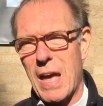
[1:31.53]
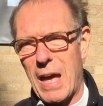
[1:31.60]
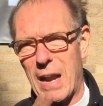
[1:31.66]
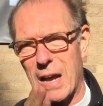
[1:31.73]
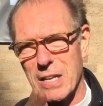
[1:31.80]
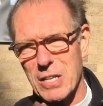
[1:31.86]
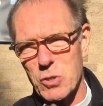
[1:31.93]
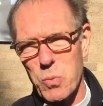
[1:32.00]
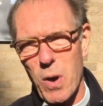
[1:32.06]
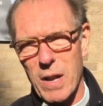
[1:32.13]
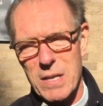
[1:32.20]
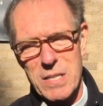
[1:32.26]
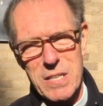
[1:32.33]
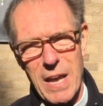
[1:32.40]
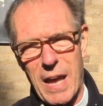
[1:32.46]
And I just
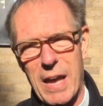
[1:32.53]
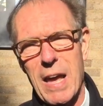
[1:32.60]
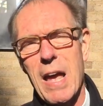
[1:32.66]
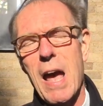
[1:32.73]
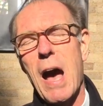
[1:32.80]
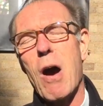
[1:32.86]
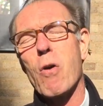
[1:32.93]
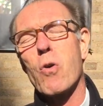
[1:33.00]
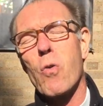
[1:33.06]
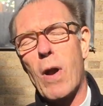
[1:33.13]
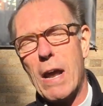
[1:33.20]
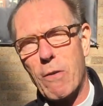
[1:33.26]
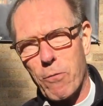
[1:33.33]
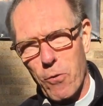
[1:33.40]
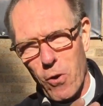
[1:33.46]
wanna say how
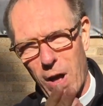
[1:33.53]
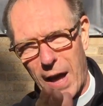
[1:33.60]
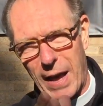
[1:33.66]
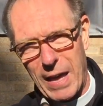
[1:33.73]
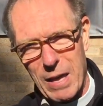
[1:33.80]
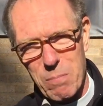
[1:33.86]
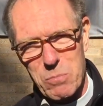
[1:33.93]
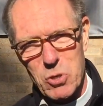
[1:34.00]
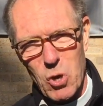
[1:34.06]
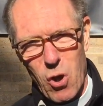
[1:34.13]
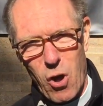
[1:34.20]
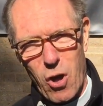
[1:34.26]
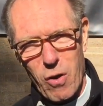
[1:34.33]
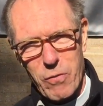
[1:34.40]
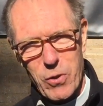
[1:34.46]
grateful I am to
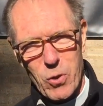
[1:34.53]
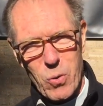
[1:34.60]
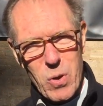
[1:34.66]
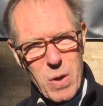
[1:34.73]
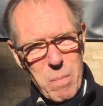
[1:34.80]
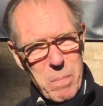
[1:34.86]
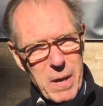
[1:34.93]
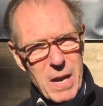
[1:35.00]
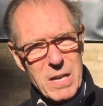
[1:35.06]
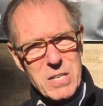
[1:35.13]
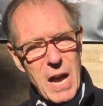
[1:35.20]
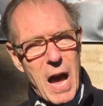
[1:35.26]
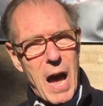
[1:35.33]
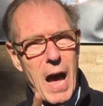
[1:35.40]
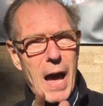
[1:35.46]
all of you
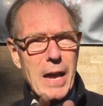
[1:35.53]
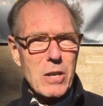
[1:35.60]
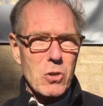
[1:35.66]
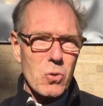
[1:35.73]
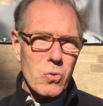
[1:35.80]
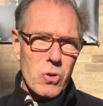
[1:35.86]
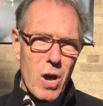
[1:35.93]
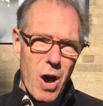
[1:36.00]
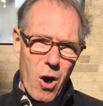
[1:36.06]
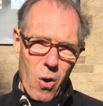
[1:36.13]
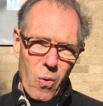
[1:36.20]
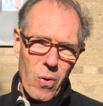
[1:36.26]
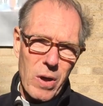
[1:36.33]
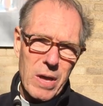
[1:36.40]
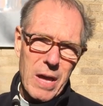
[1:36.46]
because I do
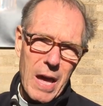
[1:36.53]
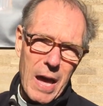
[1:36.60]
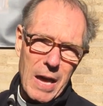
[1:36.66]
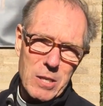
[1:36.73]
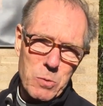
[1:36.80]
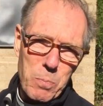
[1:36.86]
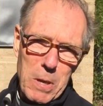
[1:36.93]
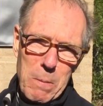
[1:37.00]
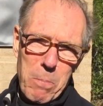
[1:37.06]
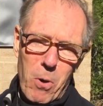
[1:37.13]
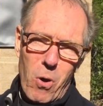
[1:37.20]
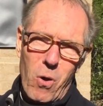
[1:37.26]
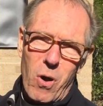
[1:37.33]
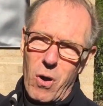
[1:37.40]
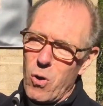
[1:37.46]
know as
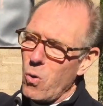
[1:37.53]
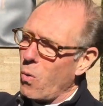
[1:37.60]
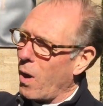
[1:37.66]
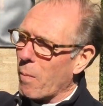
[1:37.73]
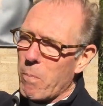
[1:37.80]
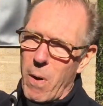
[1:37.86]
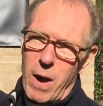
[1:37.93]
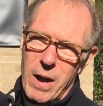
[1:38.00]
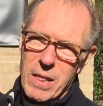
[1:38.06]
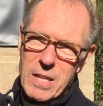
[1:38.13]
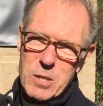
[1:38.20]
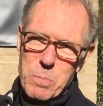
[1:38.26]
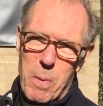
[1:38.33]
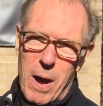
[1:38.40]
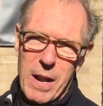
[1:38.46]
people who are part
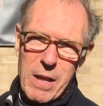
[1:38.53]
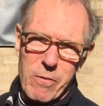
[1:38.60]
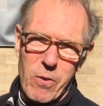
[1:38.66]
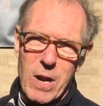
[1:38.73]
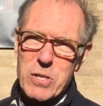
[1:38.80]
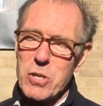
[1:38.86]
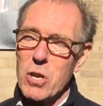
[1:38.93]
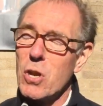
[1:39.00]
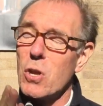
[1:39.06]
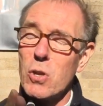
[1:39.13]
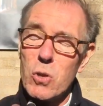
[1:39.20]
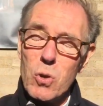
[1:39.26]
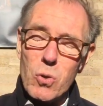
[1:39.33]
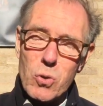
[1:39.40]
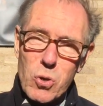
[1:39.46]
of this body of Christ,
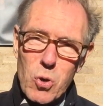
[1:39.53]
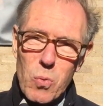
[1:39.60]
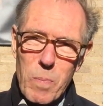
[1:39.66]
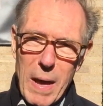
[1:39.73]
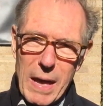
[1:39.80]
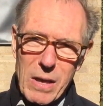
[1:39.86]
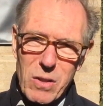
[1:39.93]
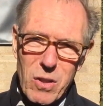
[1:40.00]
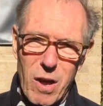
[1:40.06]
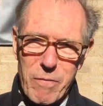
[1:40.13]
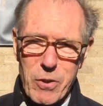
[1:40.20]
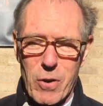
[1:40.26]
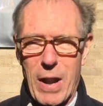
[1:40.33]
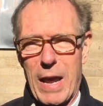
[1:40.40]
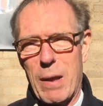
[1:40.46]
you do make
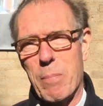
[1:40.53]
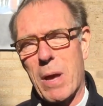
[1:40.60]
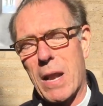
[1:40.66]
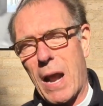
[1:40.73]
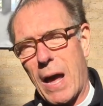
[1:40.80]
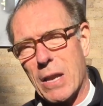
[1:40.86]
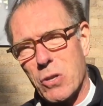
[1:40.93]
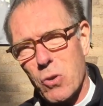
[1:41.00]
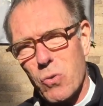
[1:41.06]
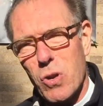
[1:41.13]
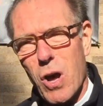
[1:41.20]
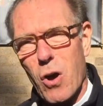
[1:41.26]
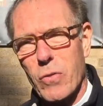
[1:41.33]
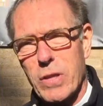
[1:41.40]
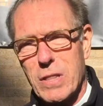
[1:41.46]
love your aim. And I do
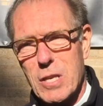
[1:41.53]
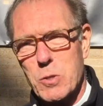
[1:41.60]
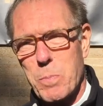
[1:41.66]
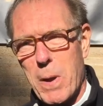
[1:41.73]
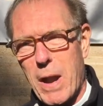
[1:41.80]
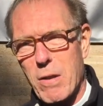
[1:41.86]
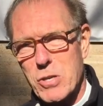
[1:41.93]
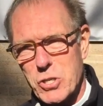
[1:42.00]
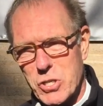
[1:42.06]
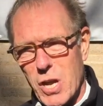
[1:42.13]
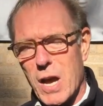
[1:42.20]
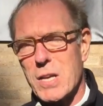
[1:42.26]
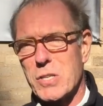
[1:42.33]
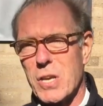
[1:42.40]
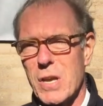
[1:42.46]
know that this parish
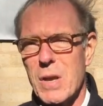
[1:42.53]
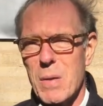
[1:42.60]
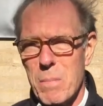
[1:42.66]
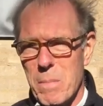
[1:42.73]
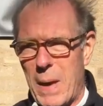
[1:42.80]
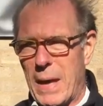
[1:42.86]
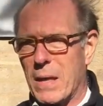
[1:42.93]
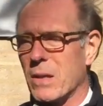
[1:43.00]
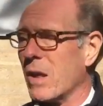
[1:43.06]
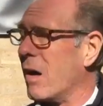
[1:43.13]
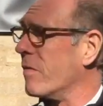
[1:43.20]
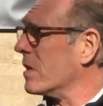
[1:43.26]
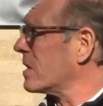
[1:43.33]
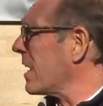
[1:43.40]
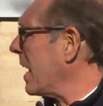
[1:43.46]
does make
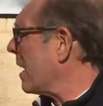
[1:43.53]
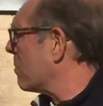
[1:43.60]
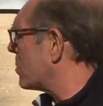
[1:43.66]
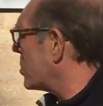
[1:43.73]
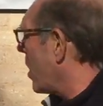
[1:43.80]
love its aim.